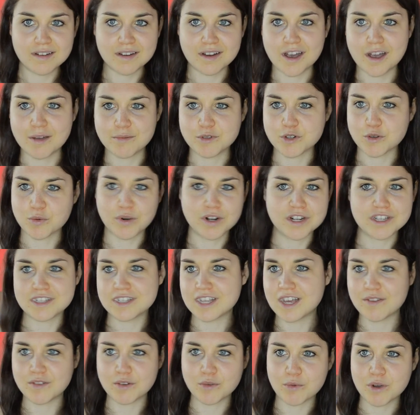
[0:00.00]
I'm
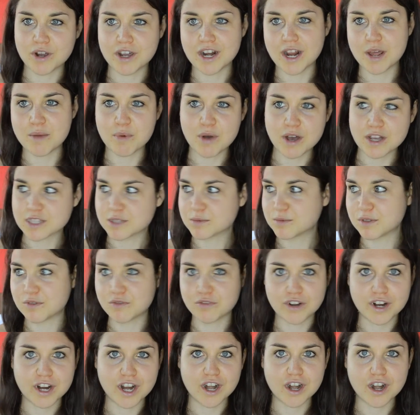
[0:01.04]
27, what could I possibly
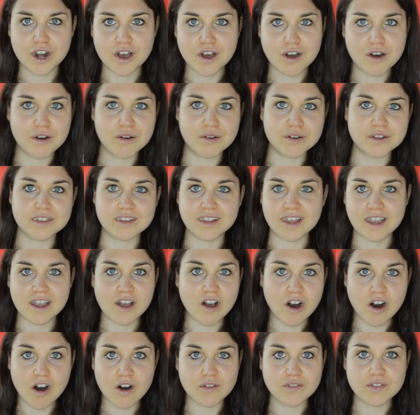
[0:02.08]
friggin' know? And like
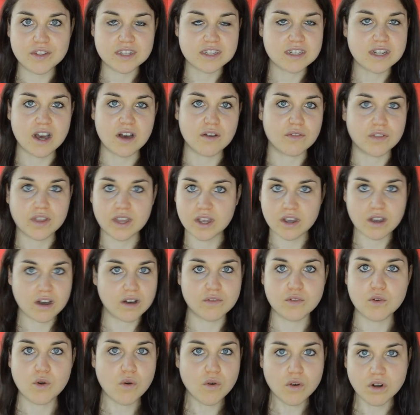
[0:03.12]
all this stuff. Like,
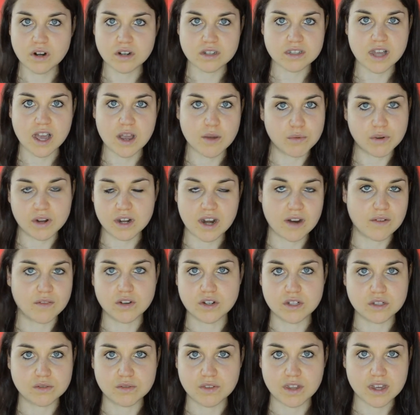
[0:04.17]
of course, I would never
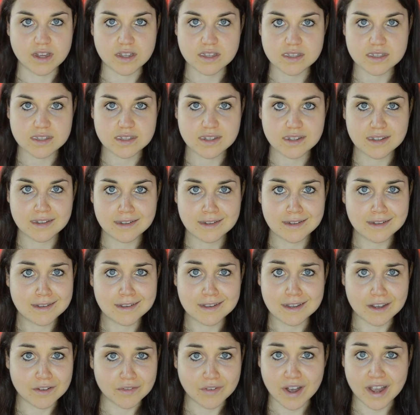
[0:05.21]
do this
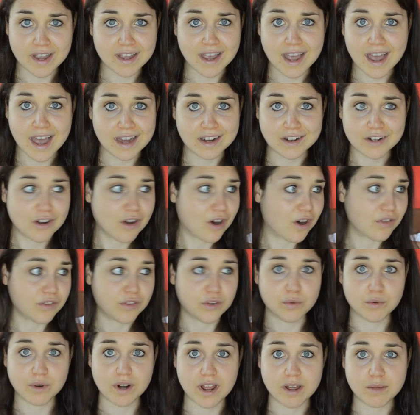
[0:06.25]
if I hadn't gone
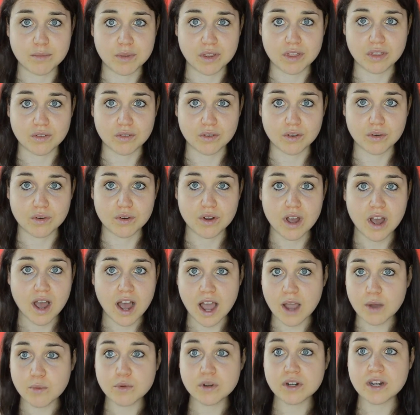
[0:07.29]
through what I've been through.
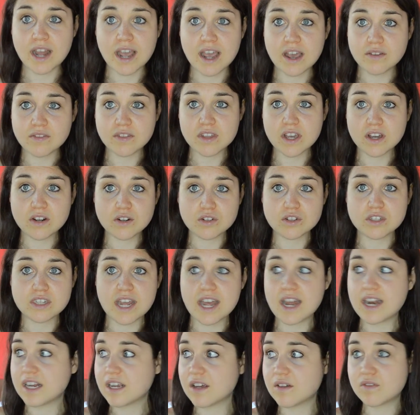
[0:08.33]
I wouldn't have the
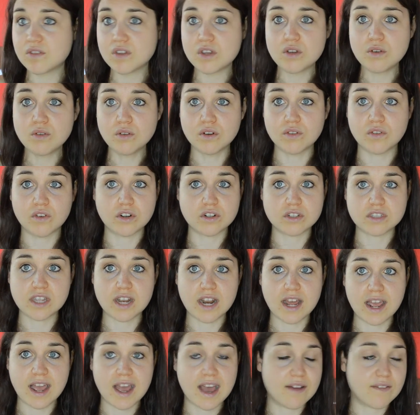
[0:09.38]
understanding of the universe that
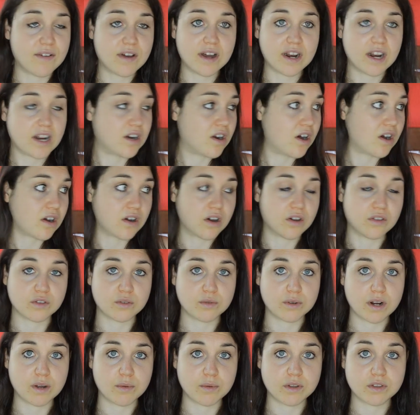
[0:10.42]
I have had I not gone through
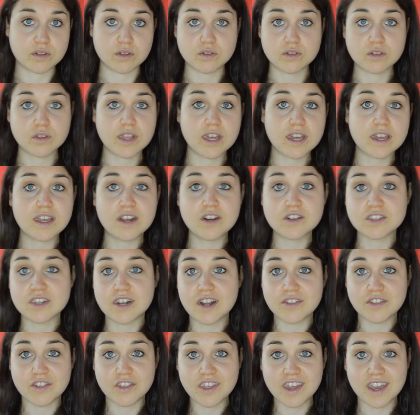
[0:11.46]
what I went through. So, like, here's
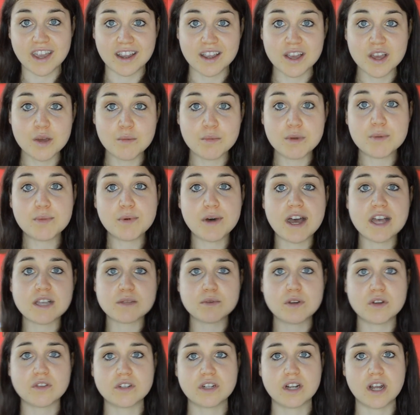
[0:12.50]
another thing people ask
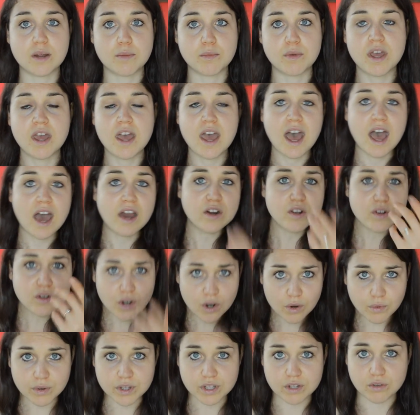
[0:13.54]
me all the time how do you
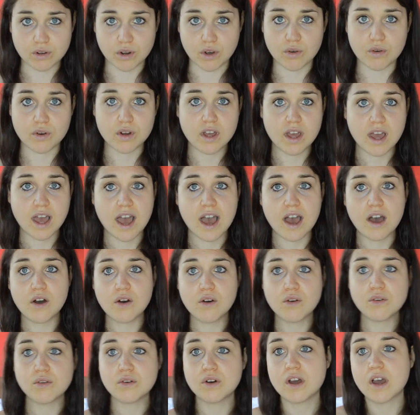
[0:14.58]
know what you know?
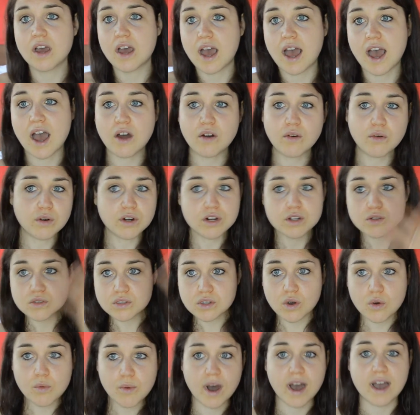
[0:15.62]
How, how are you
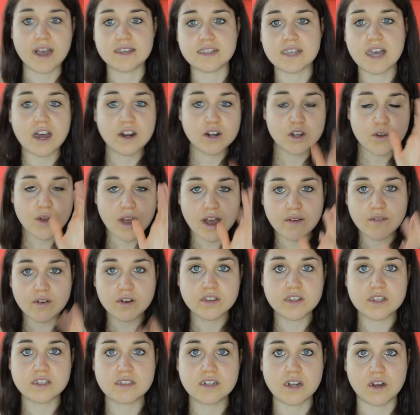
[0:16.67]
so wise? How do you have
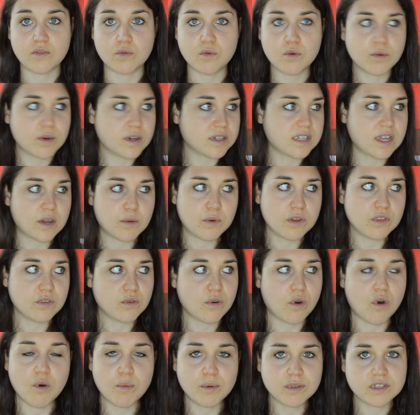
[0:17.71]
all this stuff? Well, because I went through
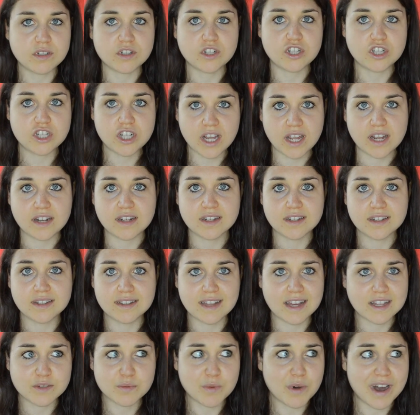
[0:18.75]
a whole bunch of shit.
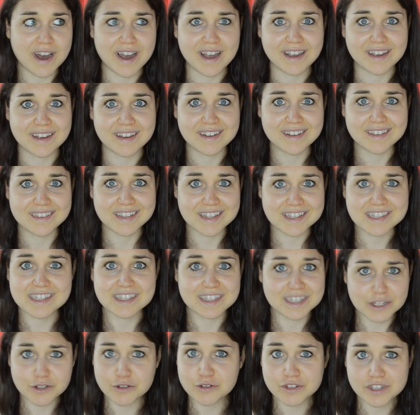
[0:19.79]
That's why. That's
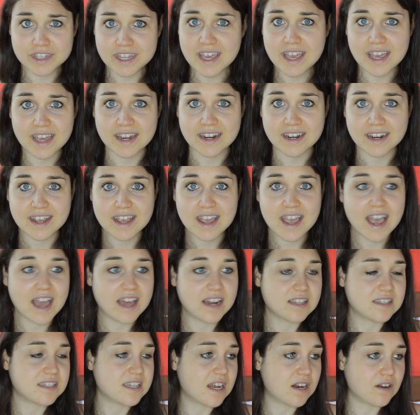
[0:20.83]
literally it.
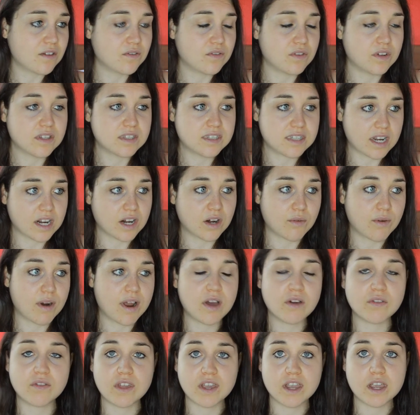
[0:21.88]
And instead of sitting
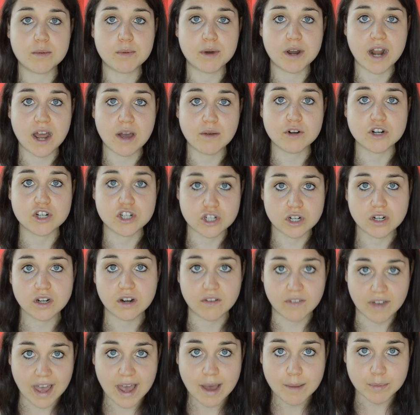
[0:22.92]
around thinking about how it shouldn't
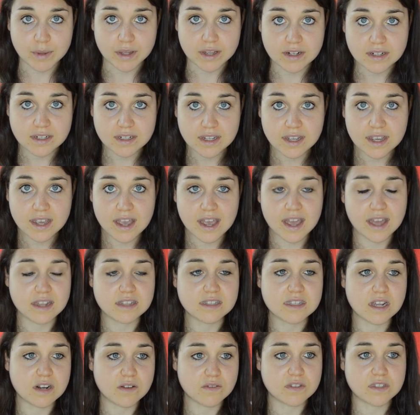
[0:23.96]
have happened, and
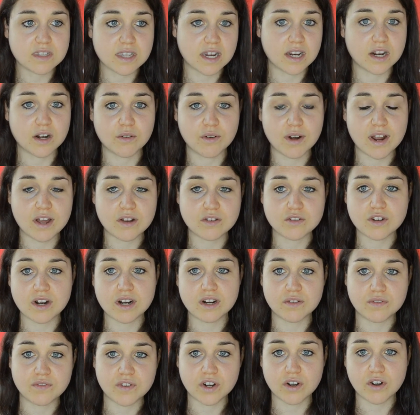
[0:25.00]
instead of sitting around
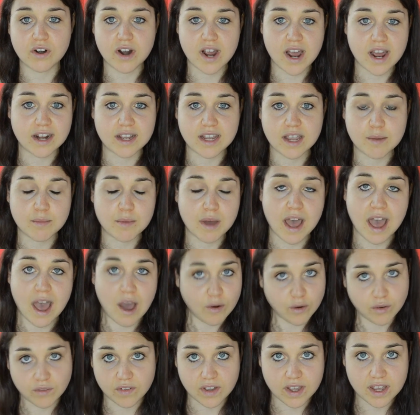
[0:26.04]
trying to figure out how to get
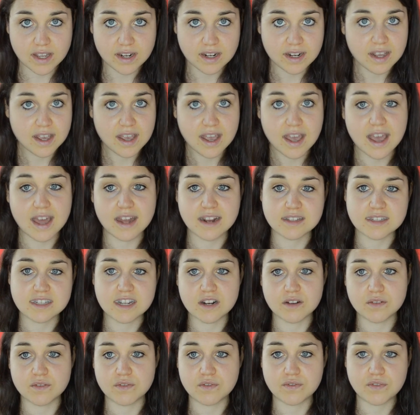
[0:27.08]
out of it, and
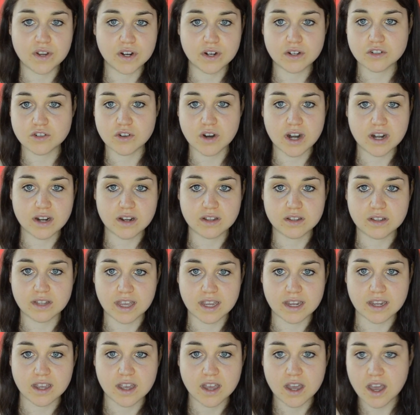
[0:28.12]
instead of fig- trying to like